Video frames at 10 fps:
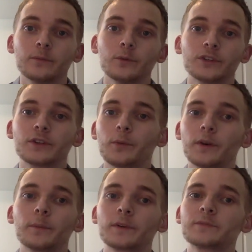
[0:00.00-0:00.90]
which to
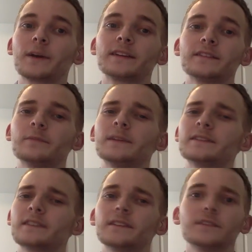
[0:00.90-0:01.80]
put in perspective
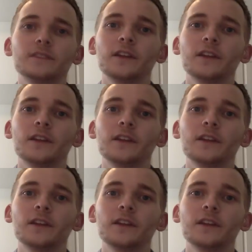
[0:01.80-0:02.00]
means that